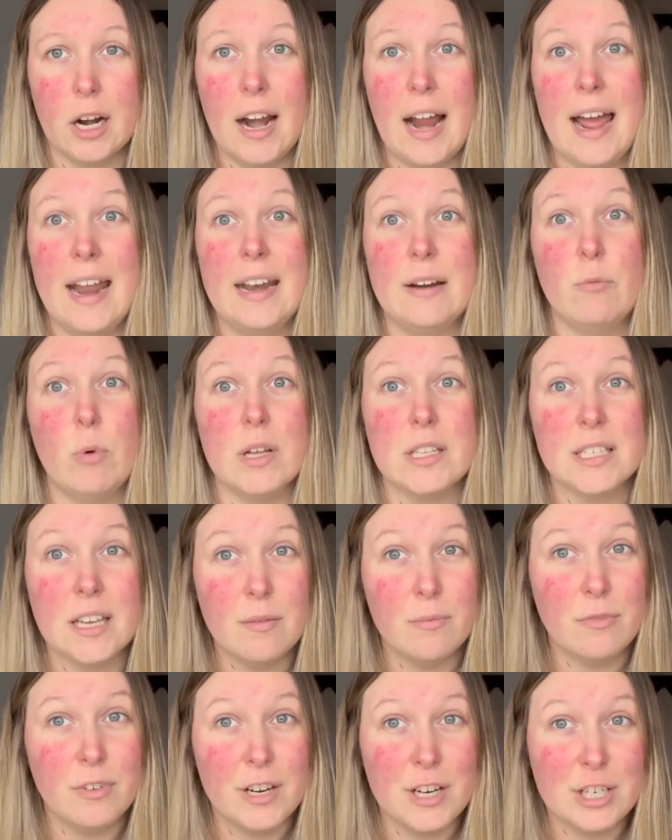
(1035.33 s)
And once
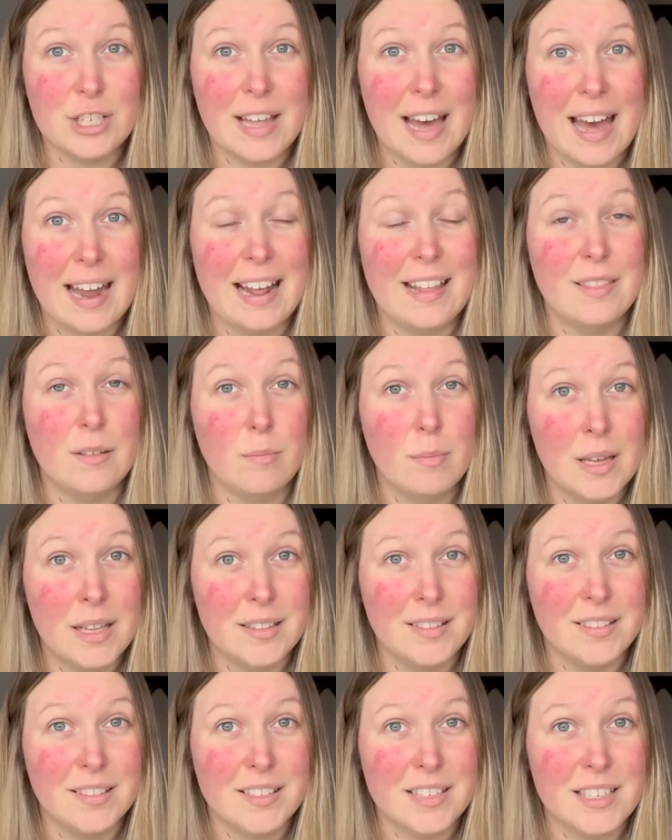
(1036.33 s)
I'm finished that and the
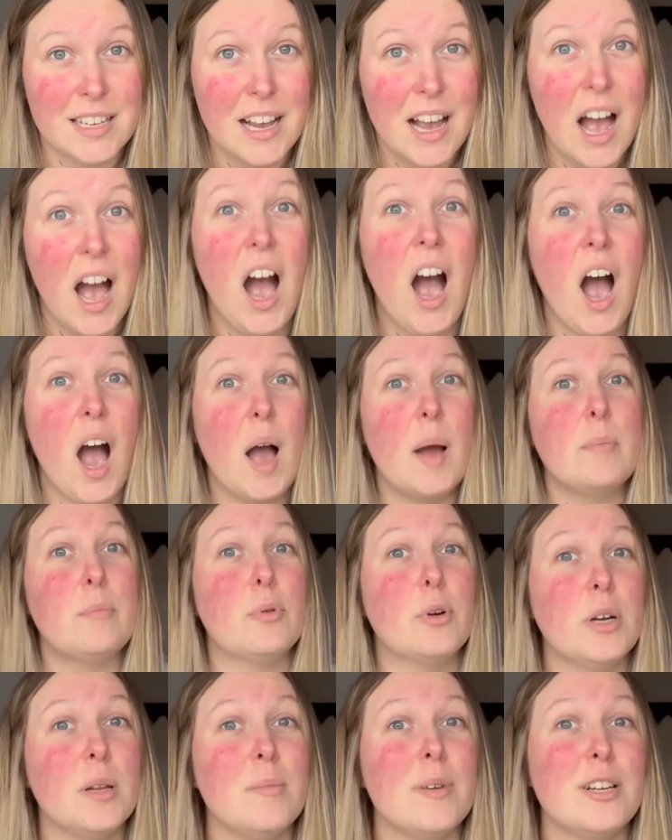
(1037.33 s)
mittens, I'm
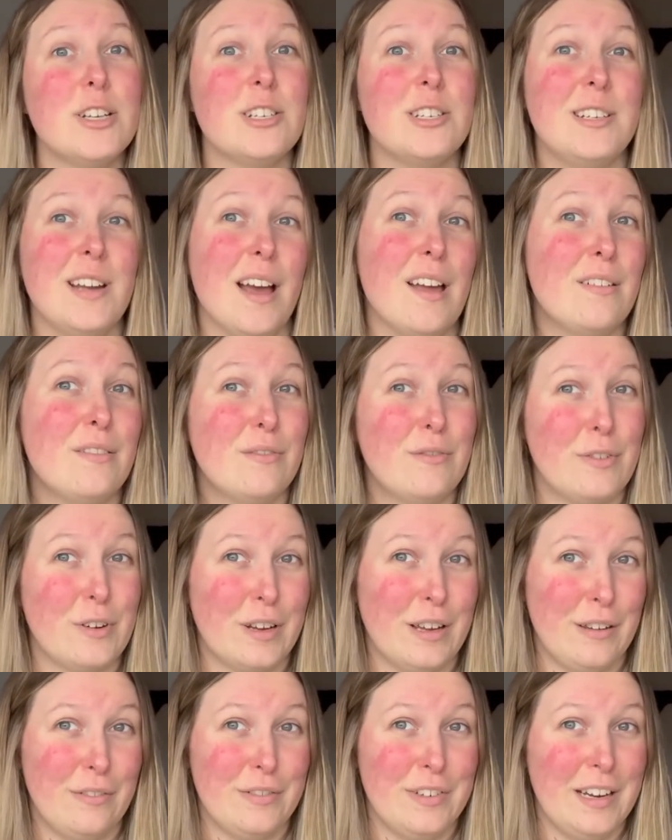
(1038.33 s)
pretty much done for
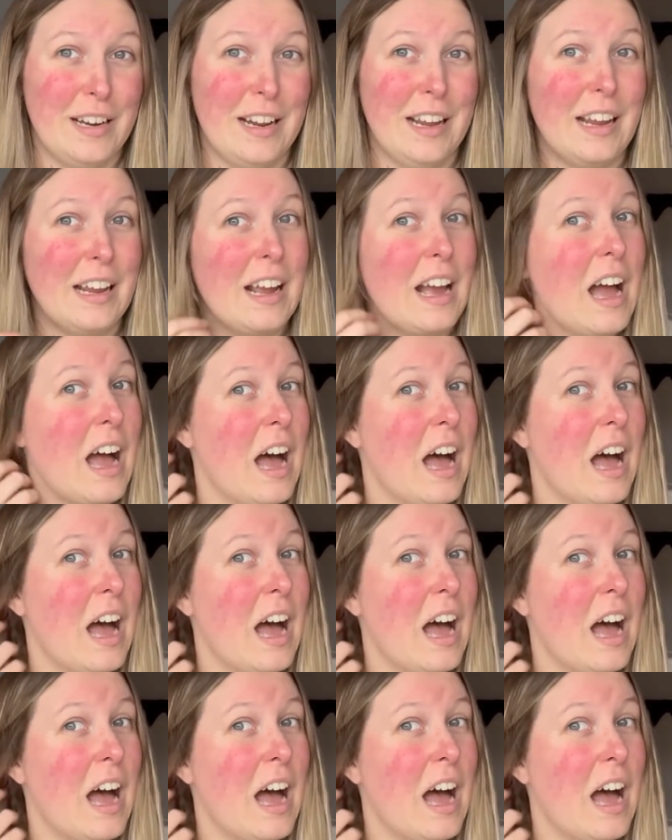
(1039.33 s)
gift knitting.